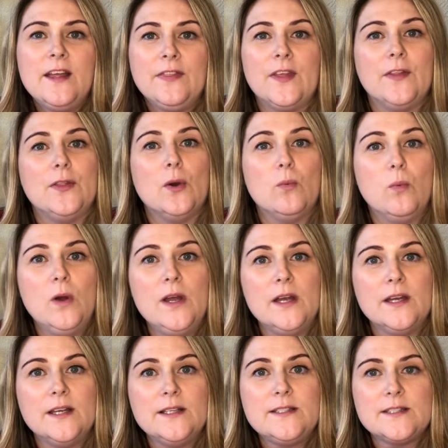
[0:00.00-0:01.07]
that the
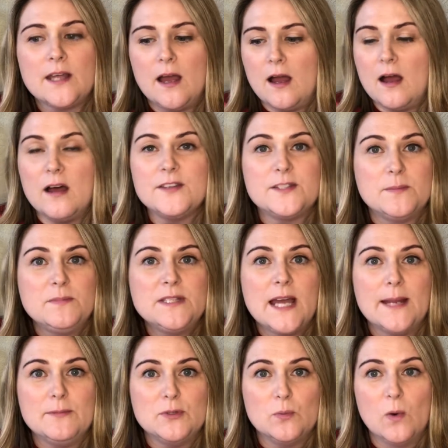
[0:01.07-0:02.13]
words are
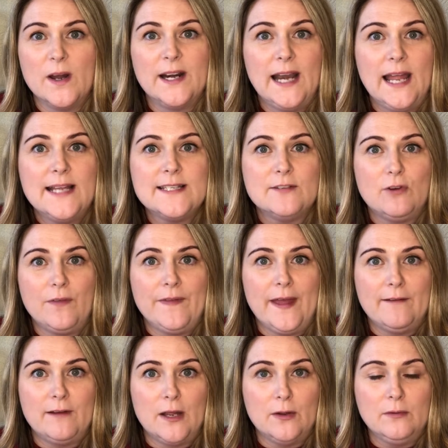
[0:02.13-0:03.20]
sometimes one letter on
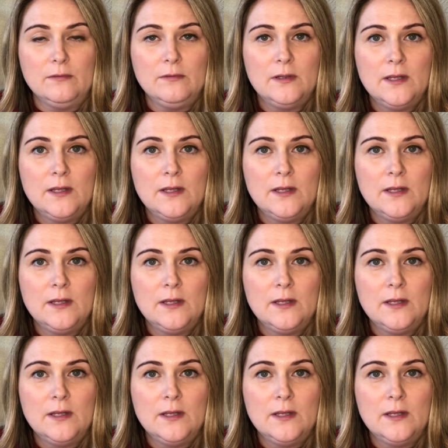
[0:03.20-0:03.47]
their own